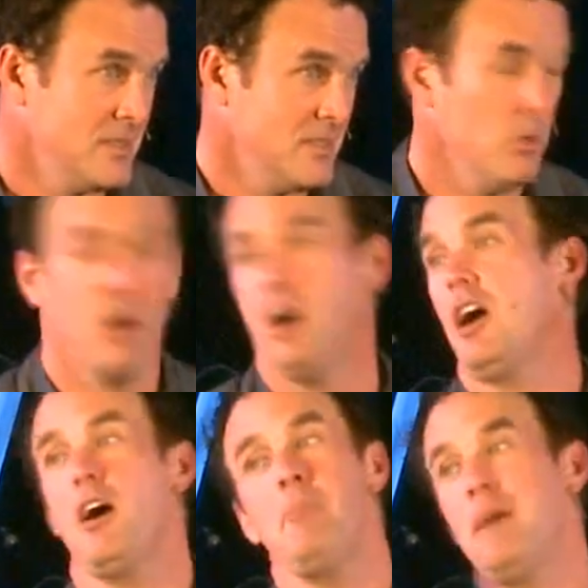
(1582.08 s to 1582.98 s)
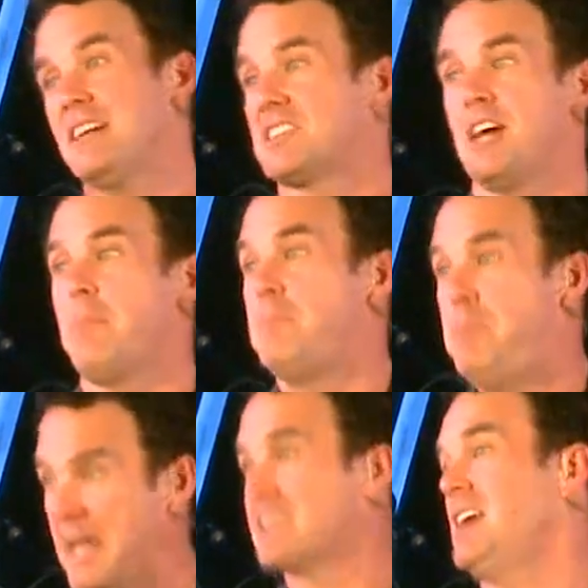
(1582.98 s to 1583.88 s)
You were all messed up
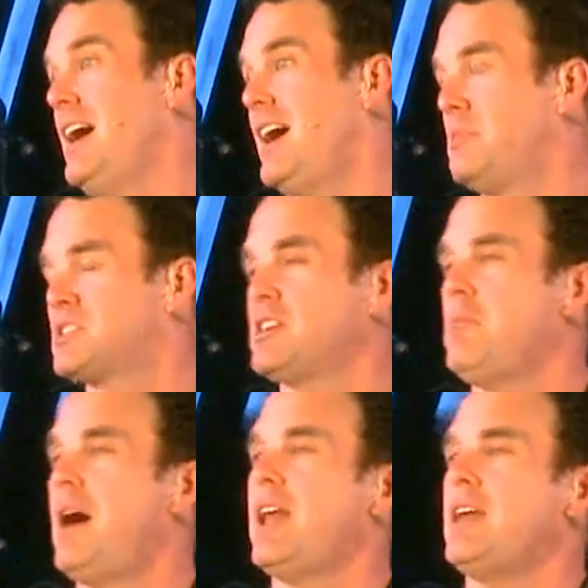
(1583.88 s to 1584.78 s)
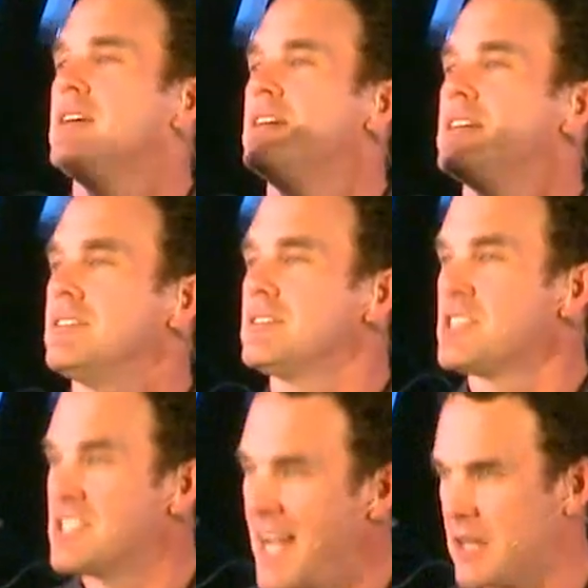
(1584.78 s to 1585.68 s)
big time, but somebody
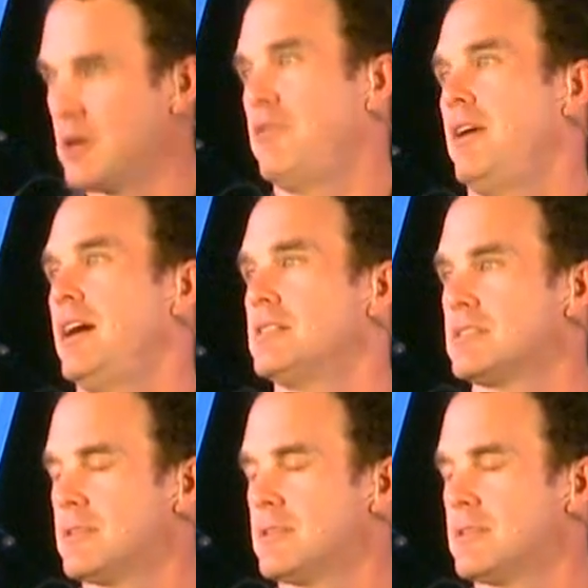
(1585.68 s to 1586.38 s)
sacrificed.